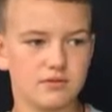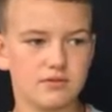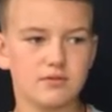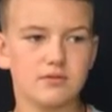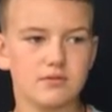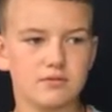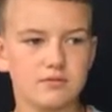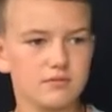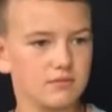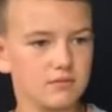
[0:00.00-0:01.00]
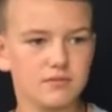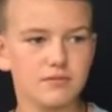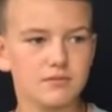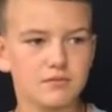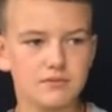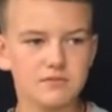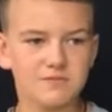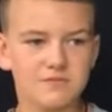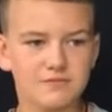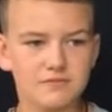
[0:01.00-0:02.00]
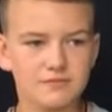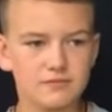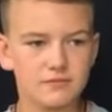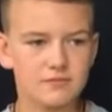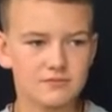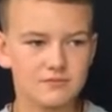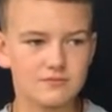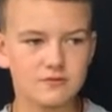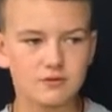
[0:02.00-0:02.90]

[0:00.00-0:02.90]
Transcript: [no speech]